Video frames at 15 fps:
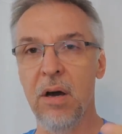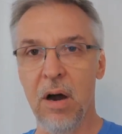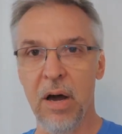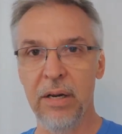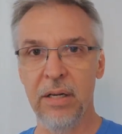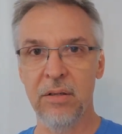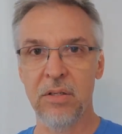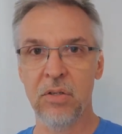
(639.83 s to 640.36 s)

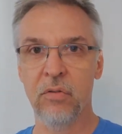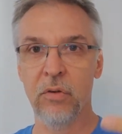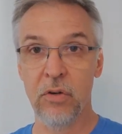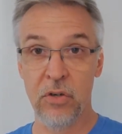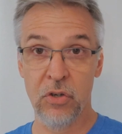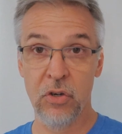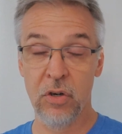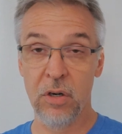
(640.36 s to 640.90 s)
audience for
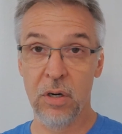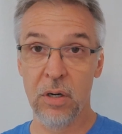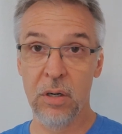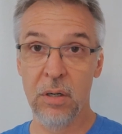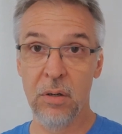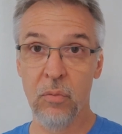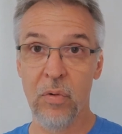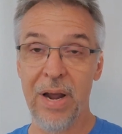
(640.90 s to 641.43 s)
sure,
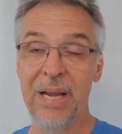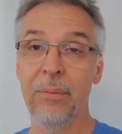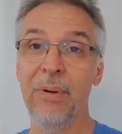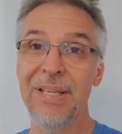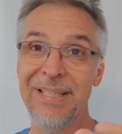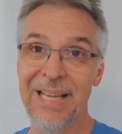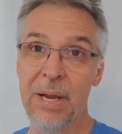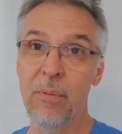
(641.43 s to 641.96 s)
right? And we
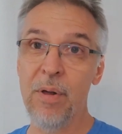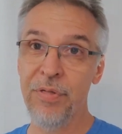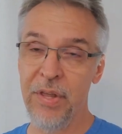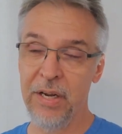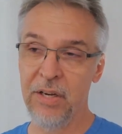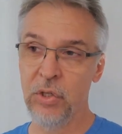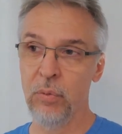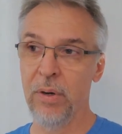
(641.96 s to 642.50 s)
say one
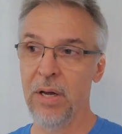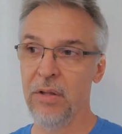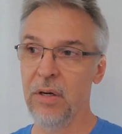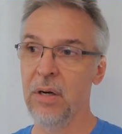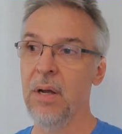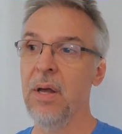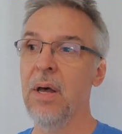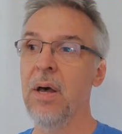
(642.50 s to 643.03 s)
thing and do another.